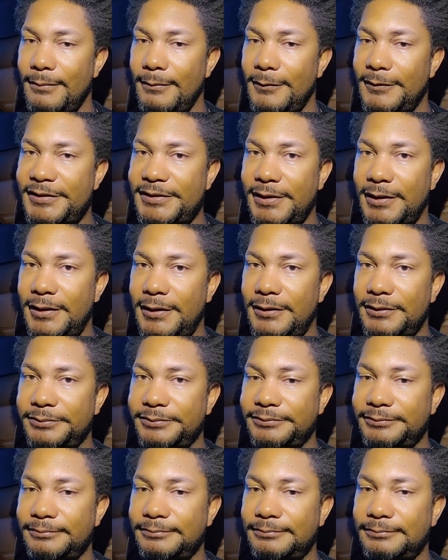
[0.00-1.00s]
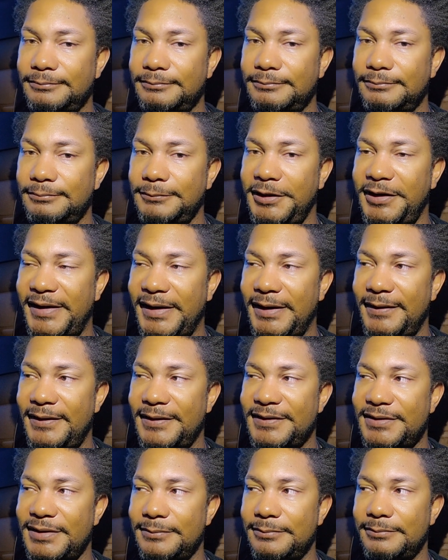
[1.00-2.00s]
So, you think
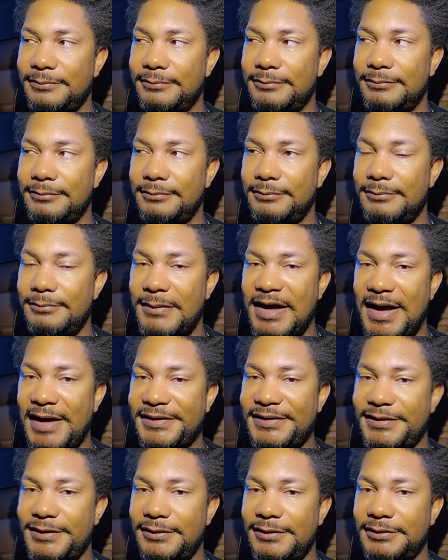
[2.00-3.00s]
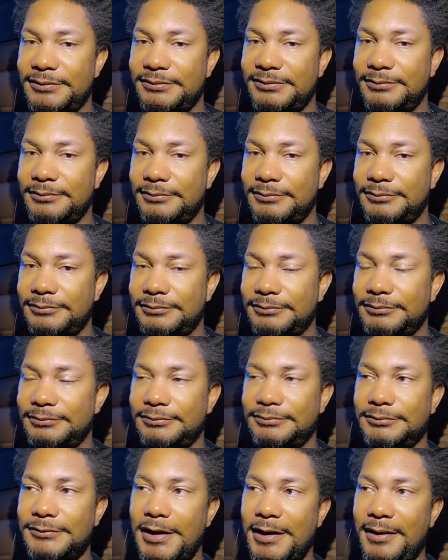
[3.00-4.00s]
there's some master
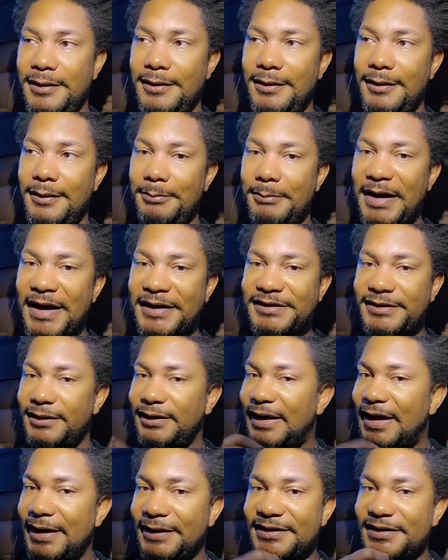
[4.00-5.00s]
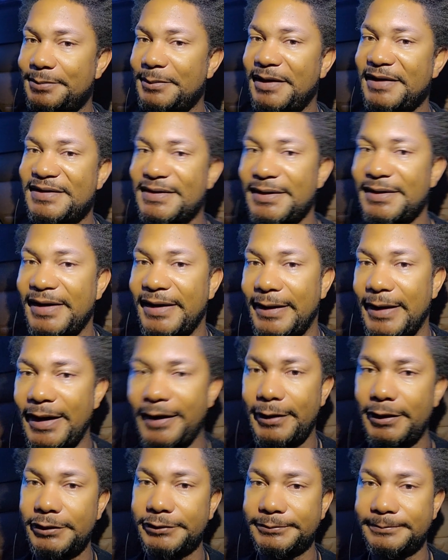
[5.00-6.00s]
master locksmiths in the
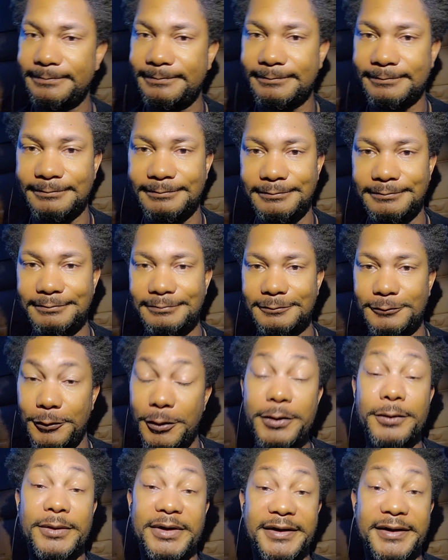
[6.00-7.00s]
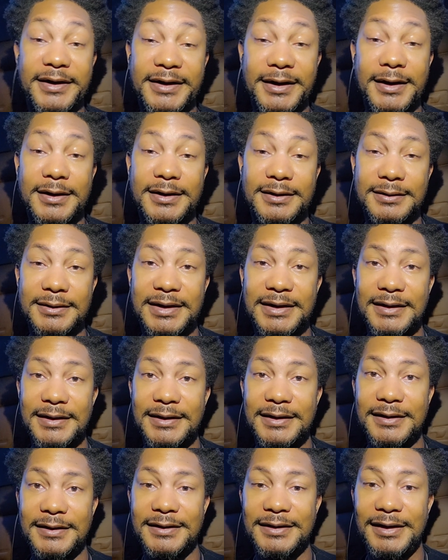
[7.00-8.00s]
ghetto? We were in the ghetto.
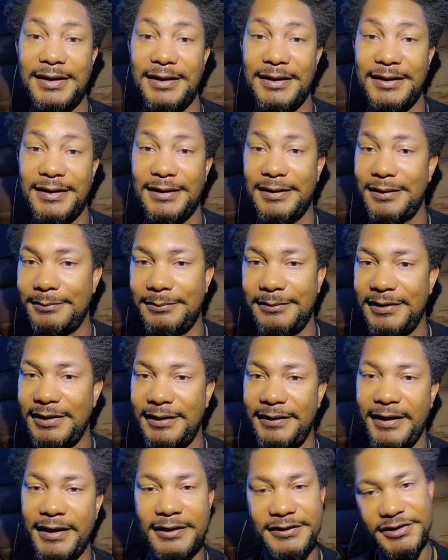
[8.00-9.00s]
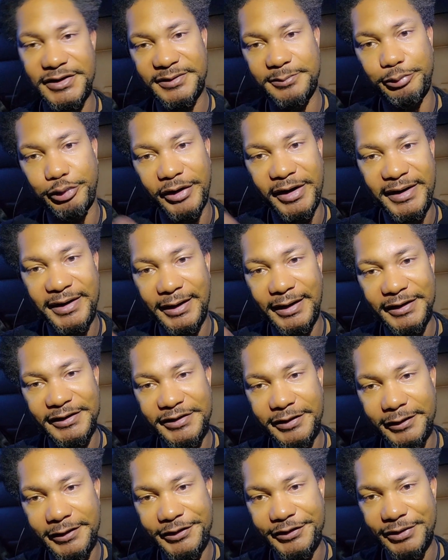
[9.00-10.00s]
Uh, and they're just breaking
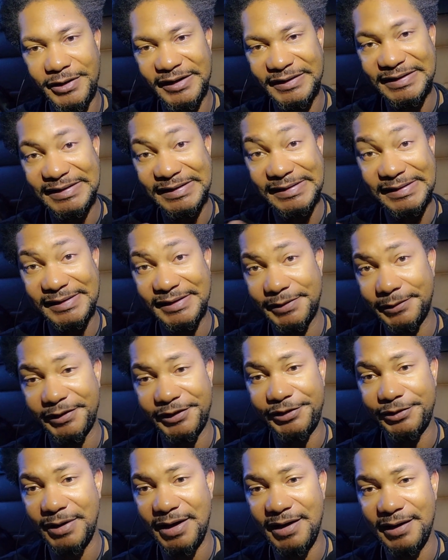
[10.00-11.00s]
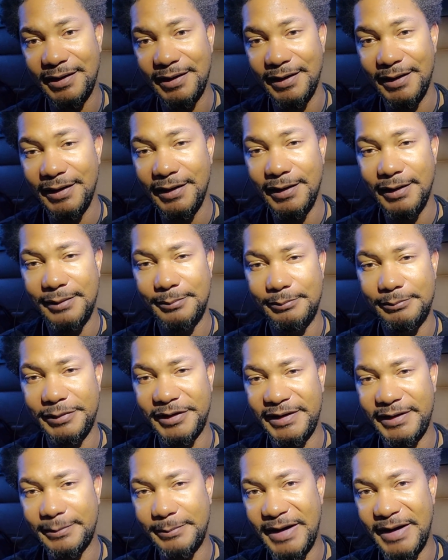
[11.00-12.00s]
into the truck to steal the truck,
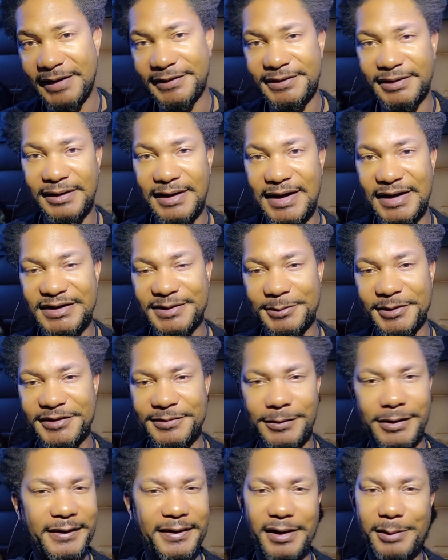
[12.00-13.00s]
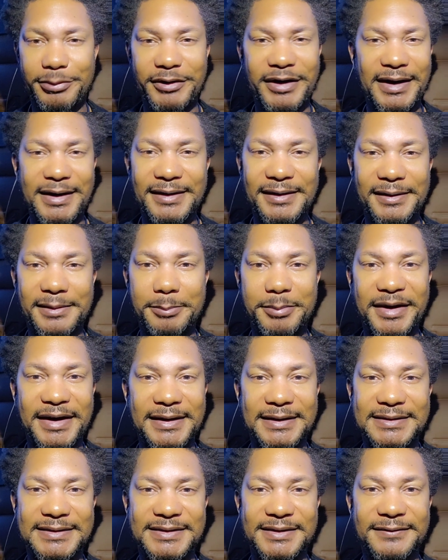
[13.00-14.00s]
but they're master locksmiths. Why aren't they breaking into
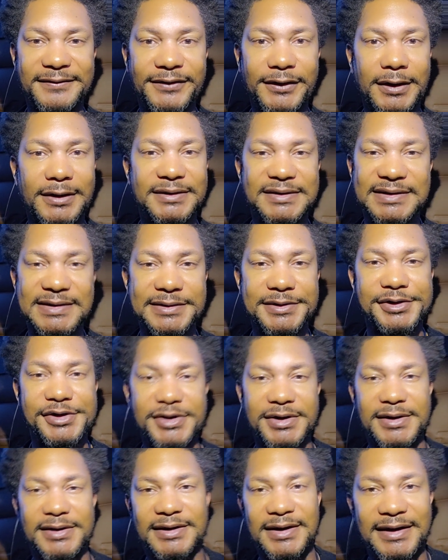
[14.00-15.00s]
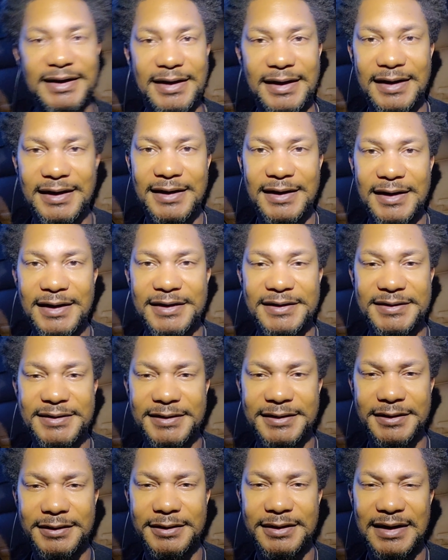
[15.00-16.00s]
banks and vaults and shit like?
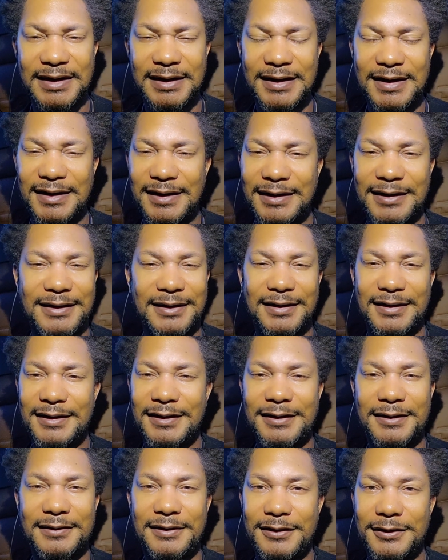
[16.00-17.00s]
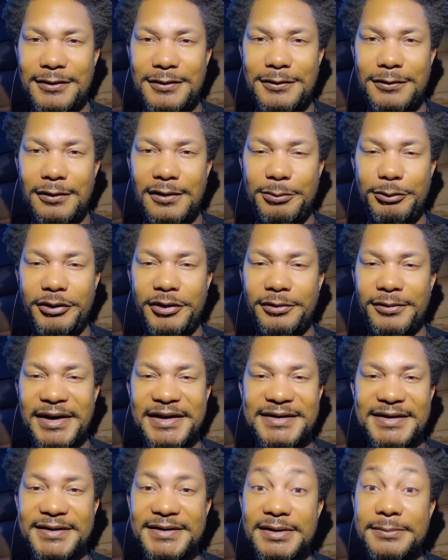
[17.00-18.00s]
So, corporate
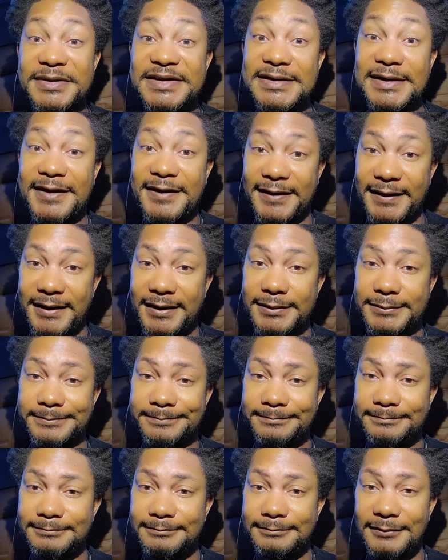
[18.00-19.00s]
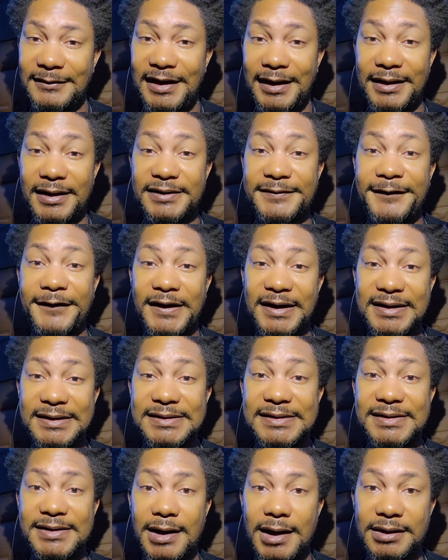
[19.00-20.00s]
racism is a thing and it fucking
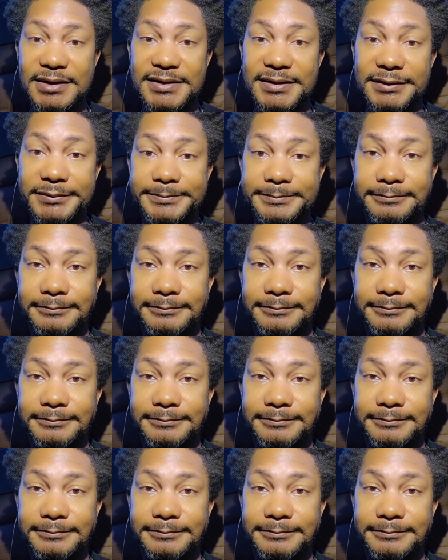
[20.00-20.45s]
sucks.